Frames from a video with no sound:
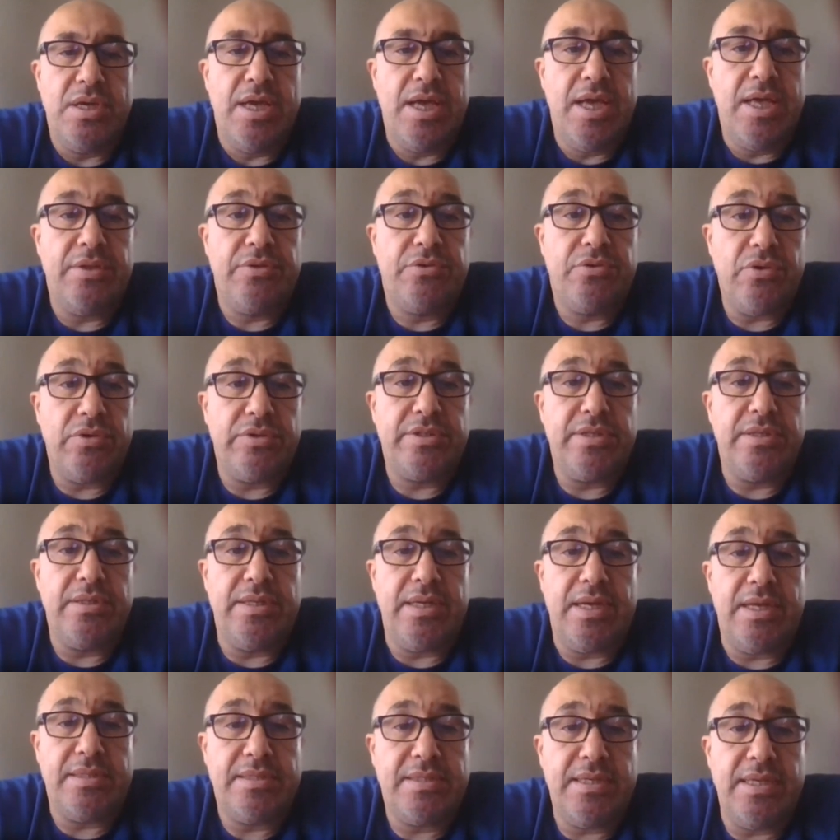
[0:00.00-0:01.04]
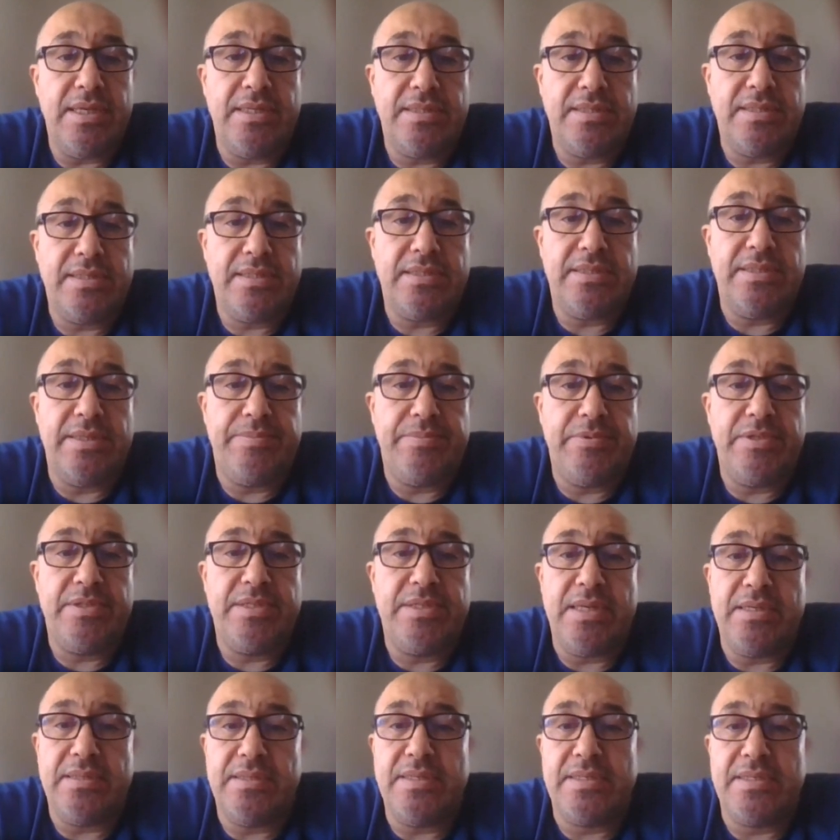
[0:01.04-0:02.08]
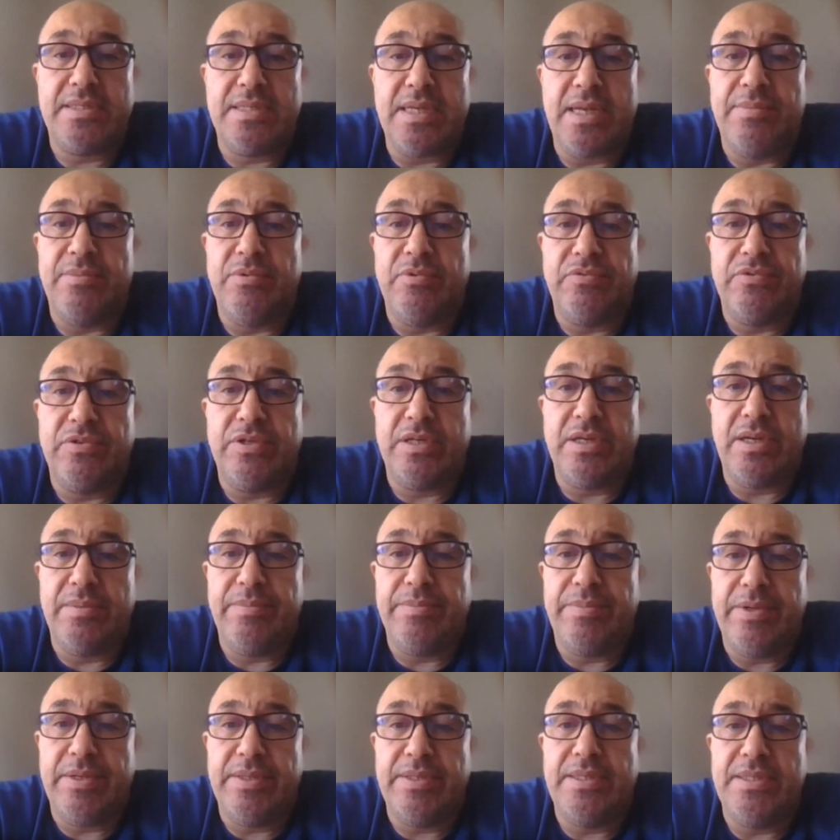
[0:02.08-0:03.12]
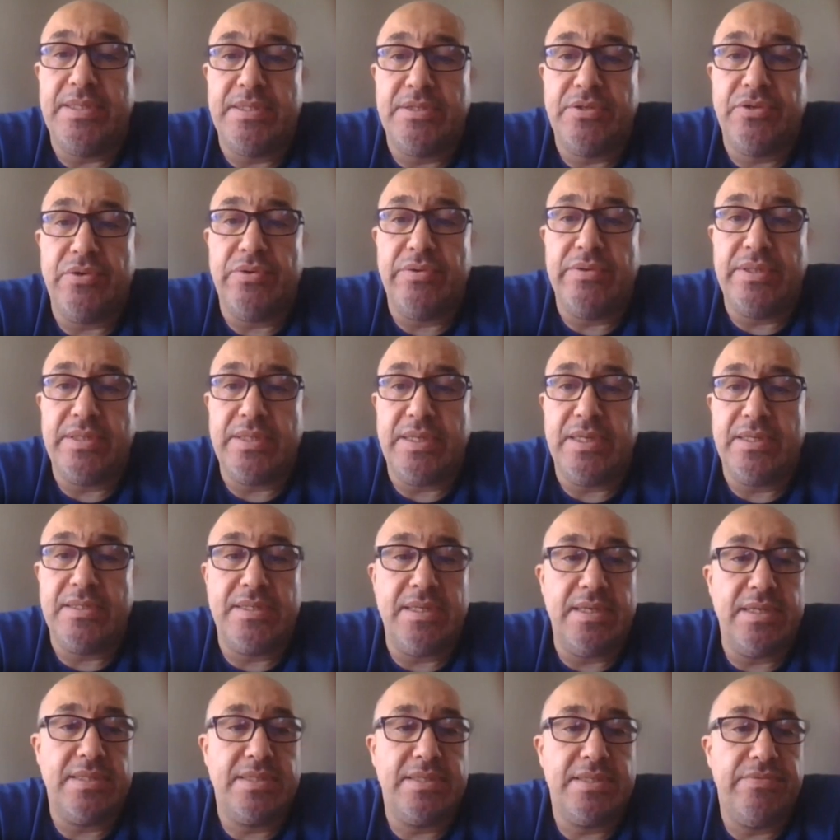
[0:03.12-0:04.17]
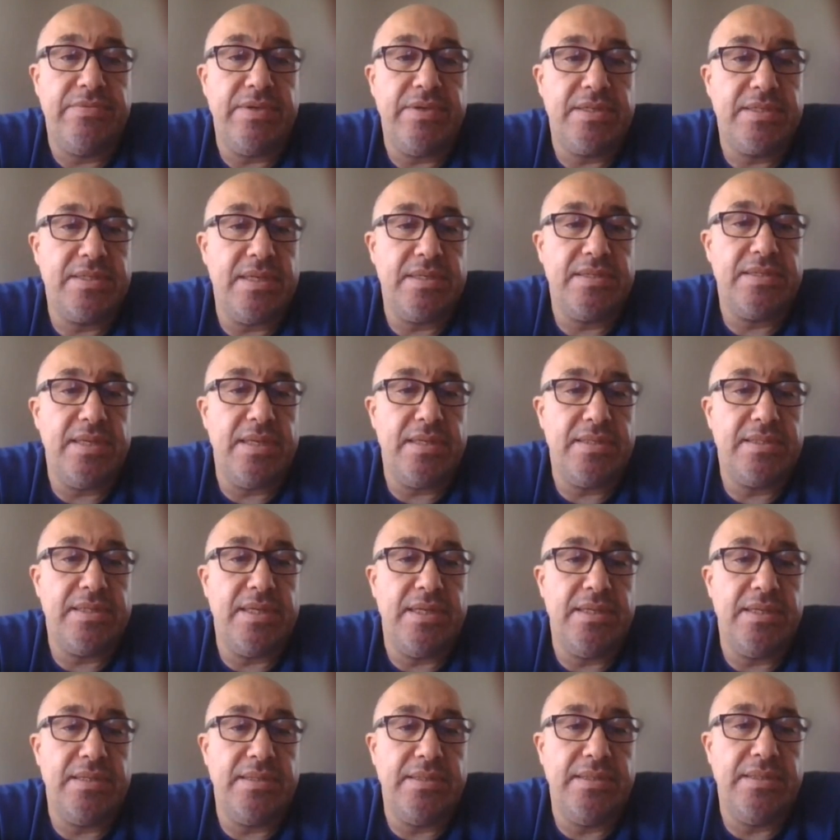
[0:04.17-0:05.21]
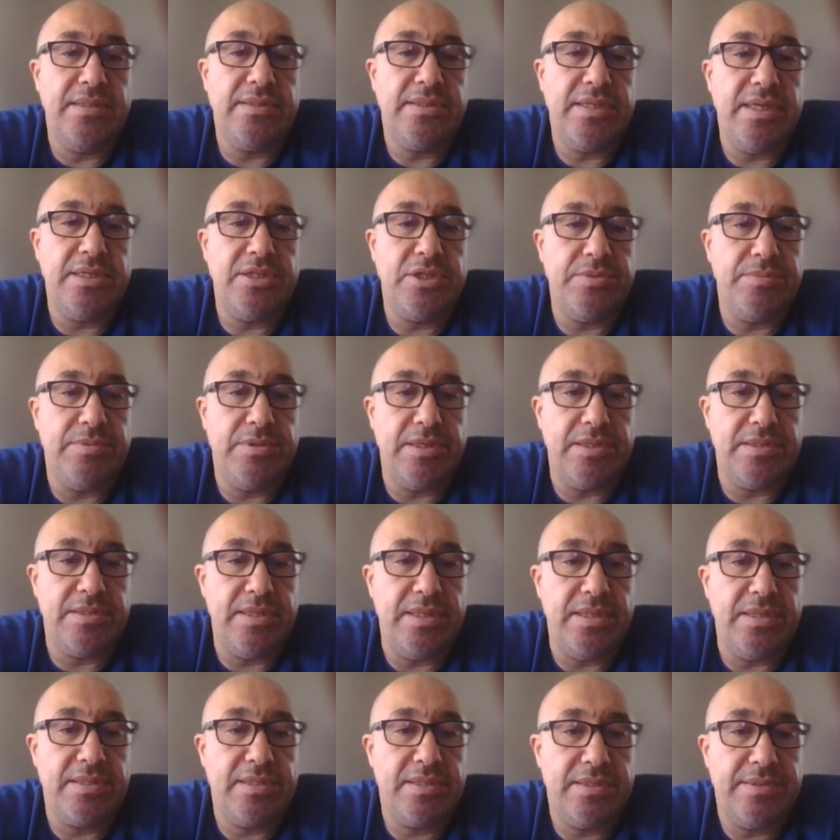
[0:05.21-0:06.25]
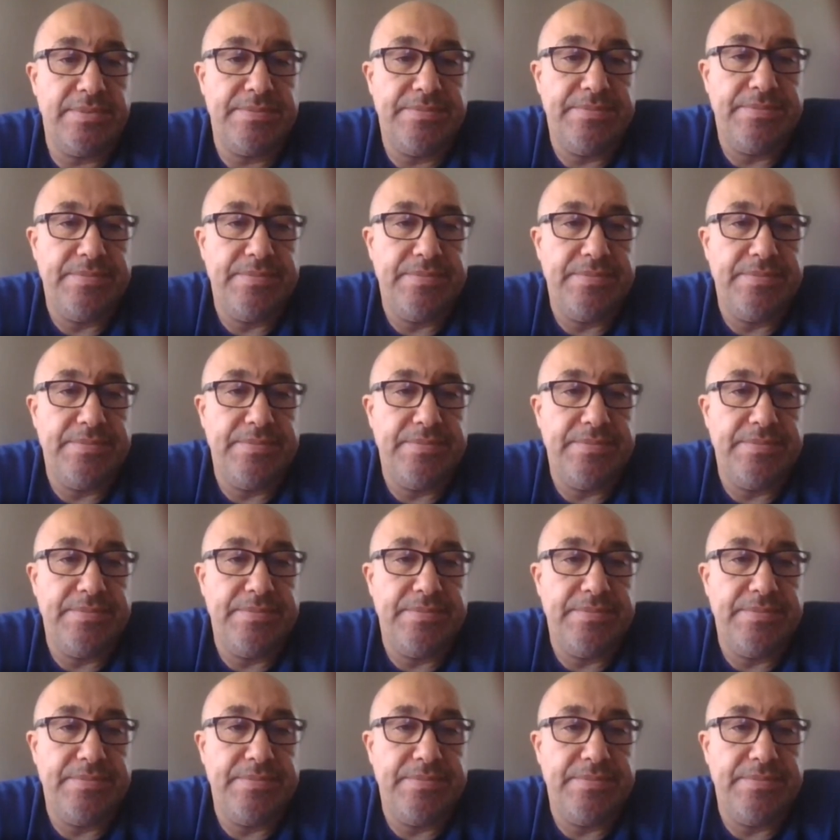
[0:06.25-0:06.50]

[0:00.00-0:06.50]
And total assets represent the sum of the company's current assets, fixed assets, and intangible assets.